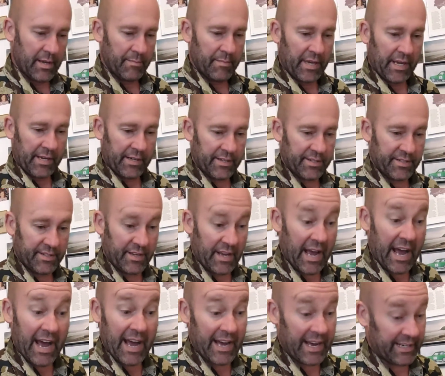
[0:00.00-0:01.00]
because
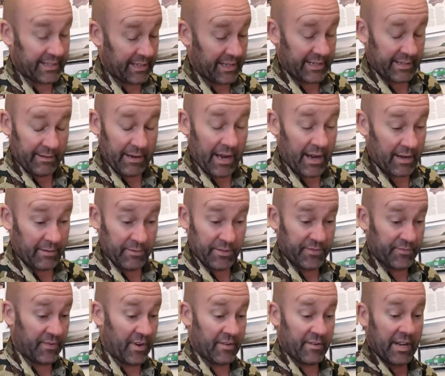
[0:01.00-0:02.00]
it was
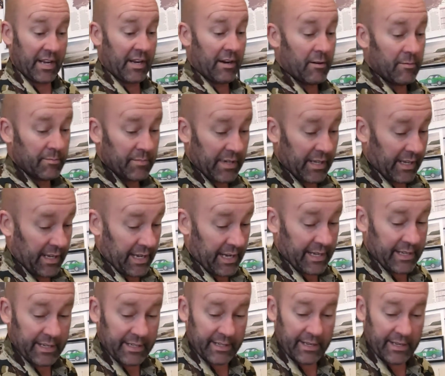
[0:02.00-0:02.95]
very complicated,